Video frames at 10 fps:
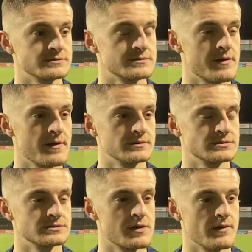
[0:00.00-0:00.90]
Yeah,
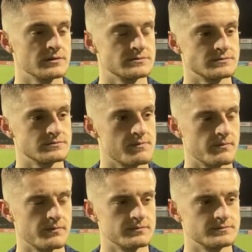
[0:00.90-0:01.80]
obviously Newry's
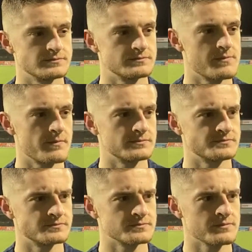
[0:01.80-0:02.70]
also a Friday night
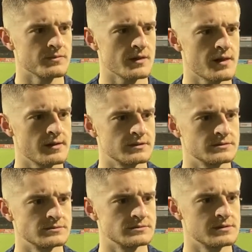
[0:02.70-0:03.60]
game as well, so we'll be
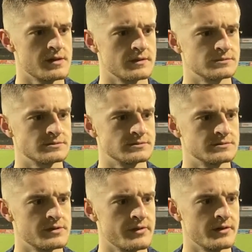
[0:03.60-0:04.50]
plenty of rest
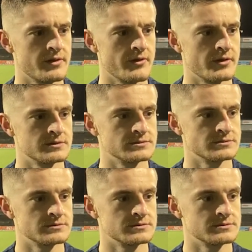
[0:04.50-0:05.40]
and recuperation
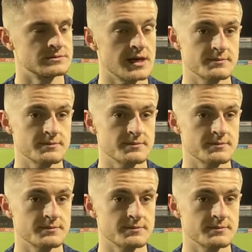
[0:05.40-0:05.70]
ahead of that one.